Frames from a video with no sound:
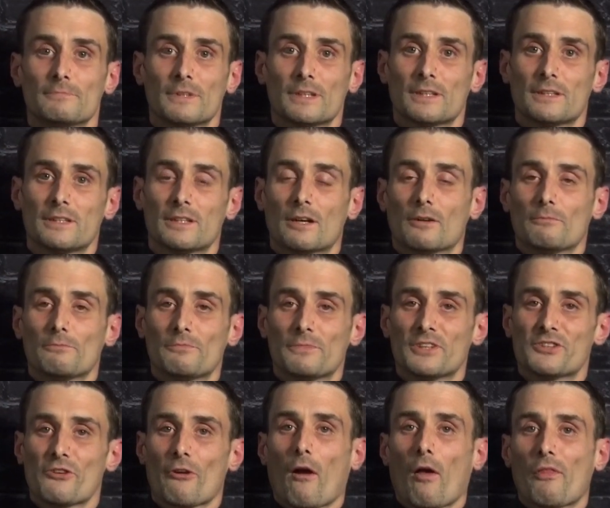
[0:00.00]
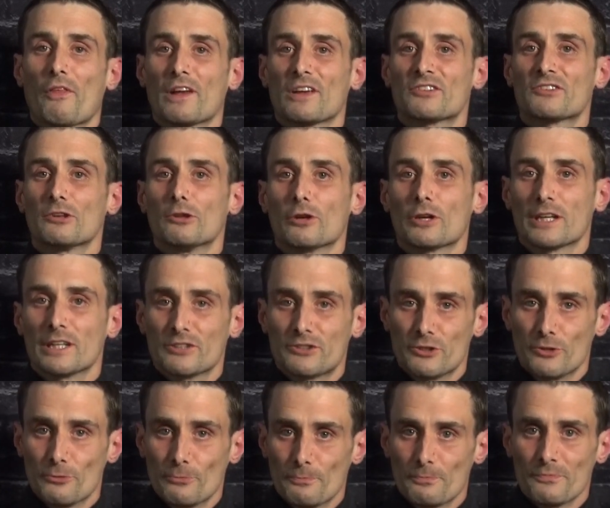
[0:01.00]
these are all things to look
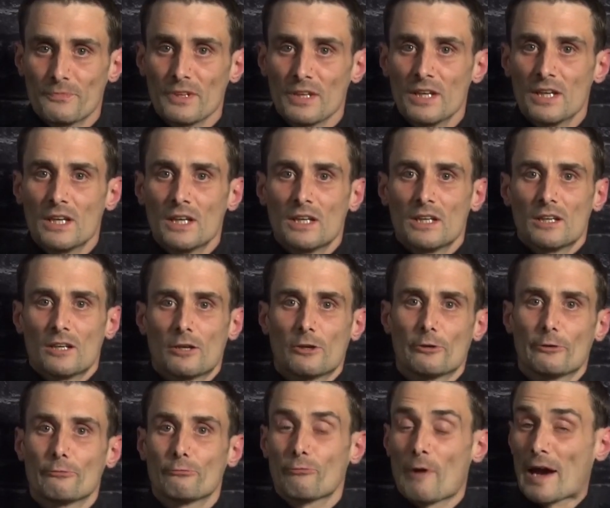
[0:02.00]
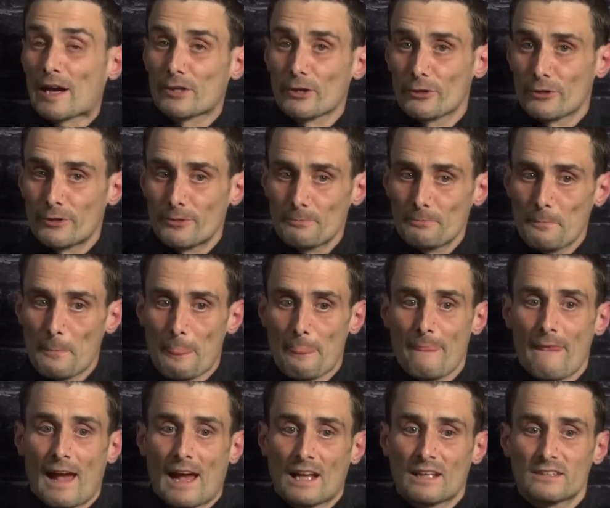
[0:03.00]
into. Her record
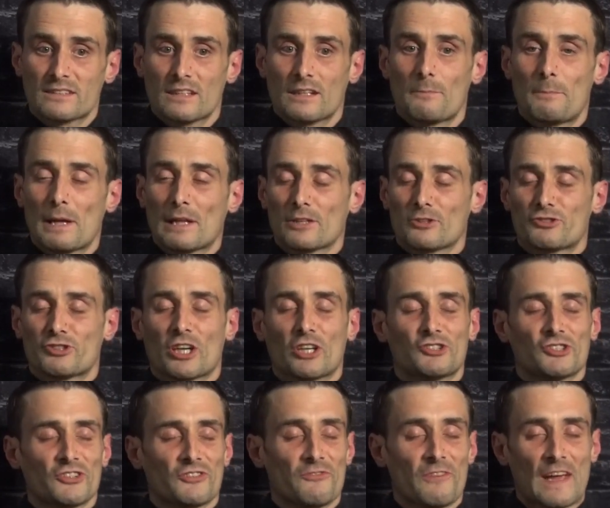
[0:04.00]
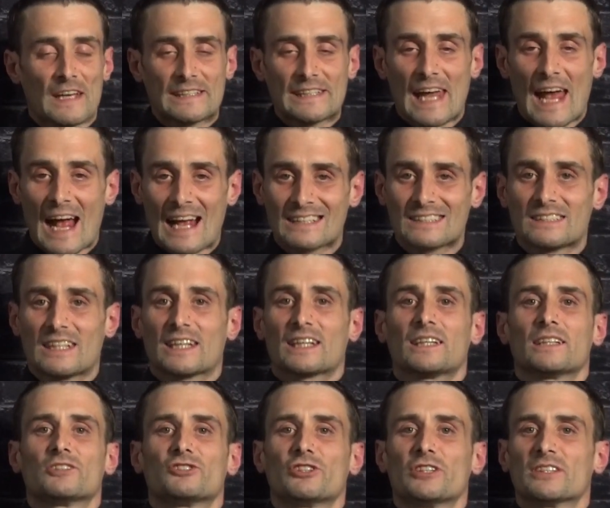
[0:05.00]
as an appellate judge is
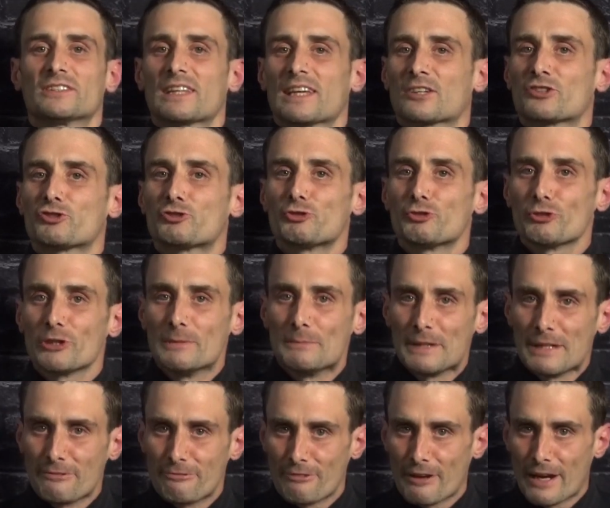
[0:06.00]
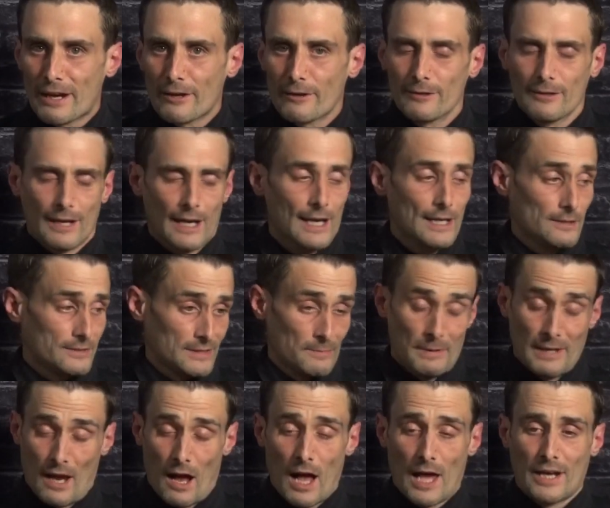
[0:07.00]
fantastic. She is extremely fair. And to
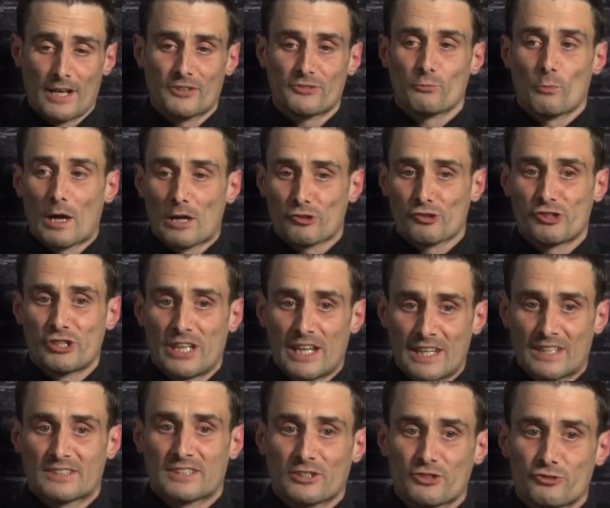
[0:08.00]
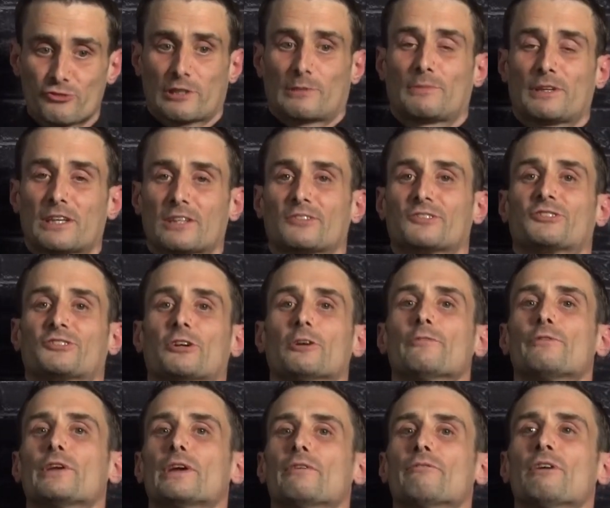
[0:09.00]
be honest, while she is extremely
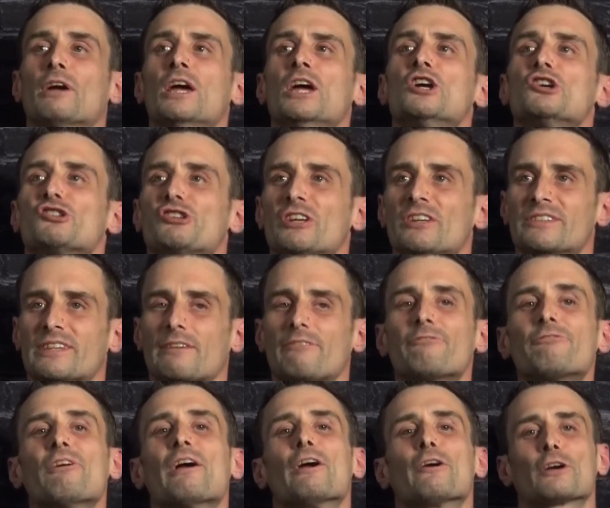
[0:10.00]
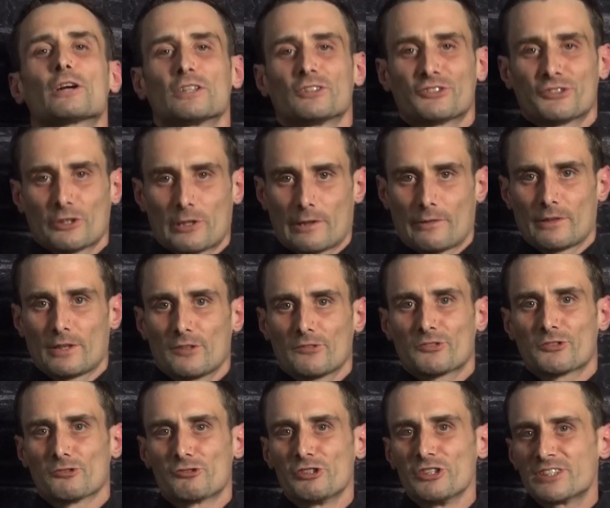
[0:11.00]
conservative, she is a fair conservative.
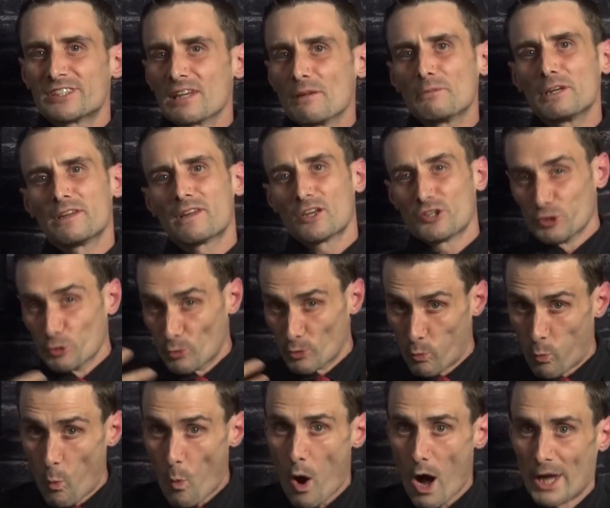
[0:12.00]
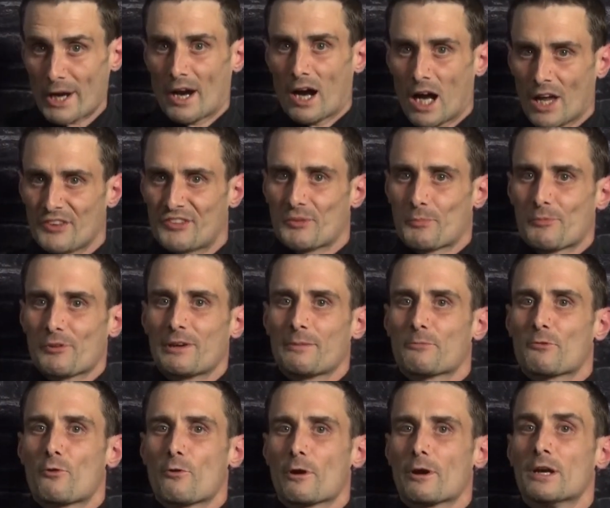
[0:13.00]
So she's somebody that you would want on Supreme
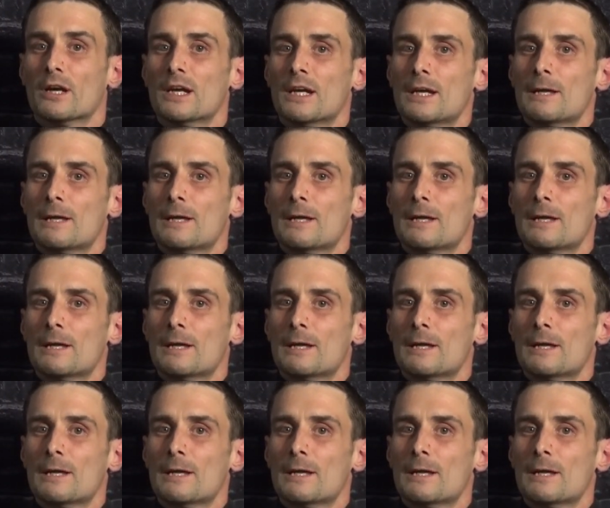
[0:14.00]
Court